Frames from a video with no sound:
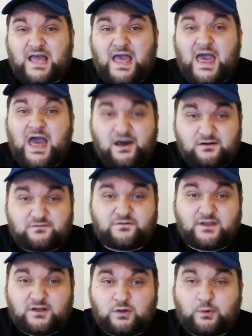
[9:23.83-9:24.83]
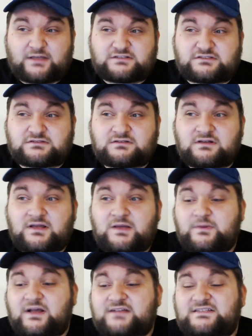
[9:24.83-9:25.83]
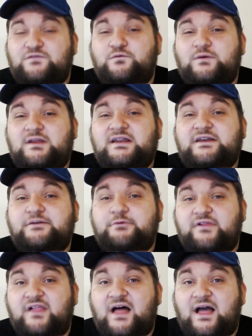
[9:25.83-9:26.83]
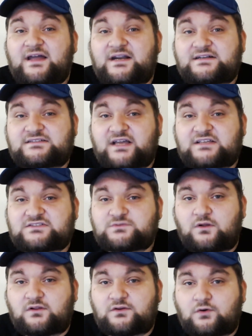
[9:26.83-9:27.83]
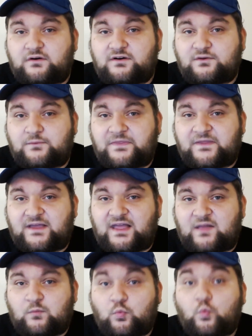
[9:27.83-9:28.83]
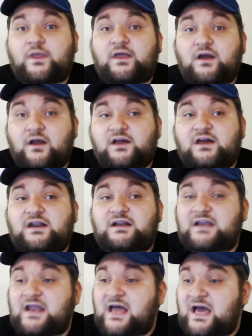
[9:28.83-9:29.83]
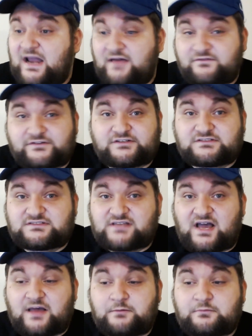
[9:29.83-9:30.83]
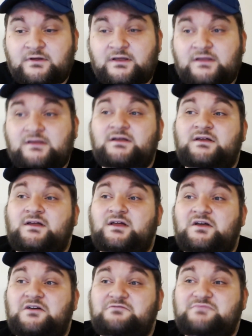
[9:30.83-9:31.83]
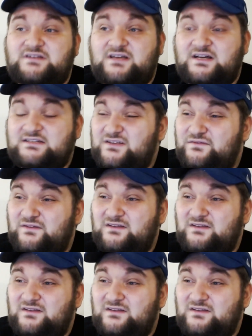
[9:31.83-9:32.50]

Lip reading: out of the equation. Because if we need to rely on a dice roll in order to win the game, we are going to not have a good time. Because